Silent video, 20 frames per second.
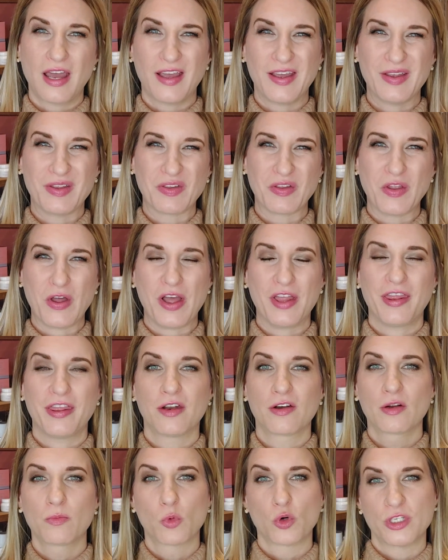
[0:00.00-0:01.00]
it's a lot
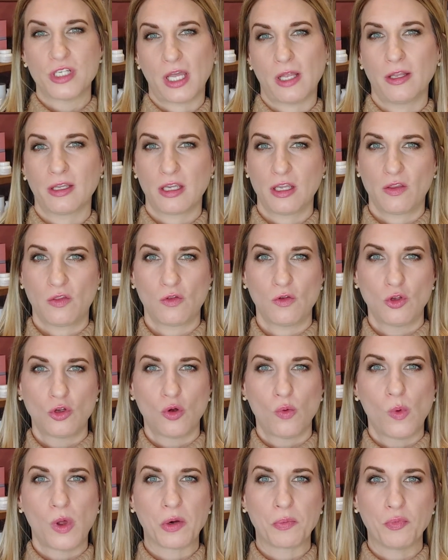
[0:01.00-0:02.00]
thinner, more delicate. So you
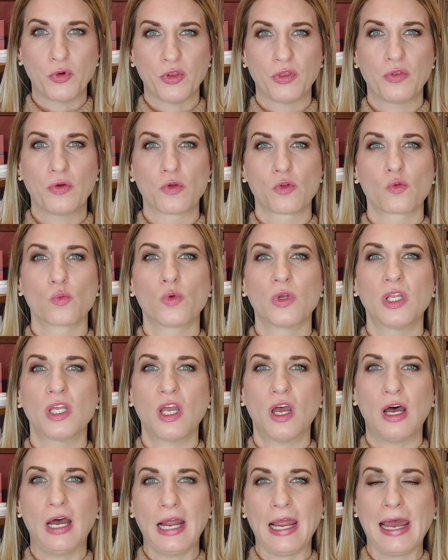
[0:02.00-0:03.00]
don't want to put those really
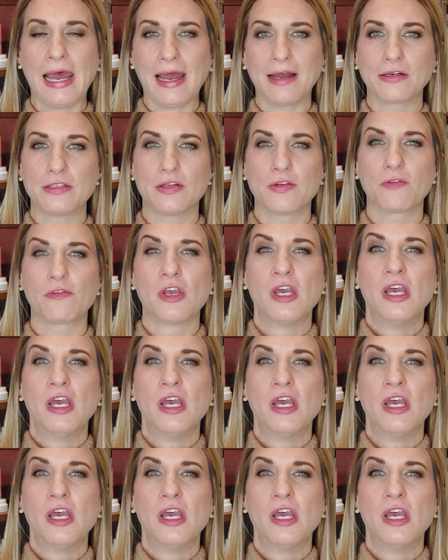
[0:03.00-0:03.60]
high actives,